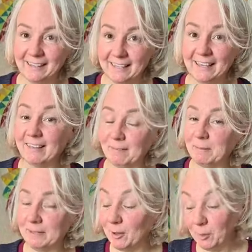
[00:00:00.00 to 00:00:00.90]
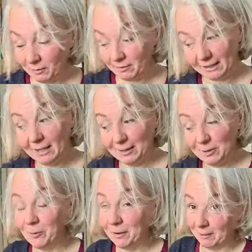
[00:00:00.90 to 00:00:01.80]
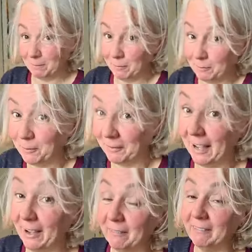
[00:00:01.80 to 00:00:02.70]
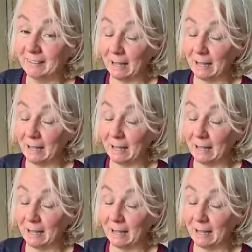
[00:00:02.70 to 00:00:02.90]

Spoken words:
He has been known to say Illinois before now.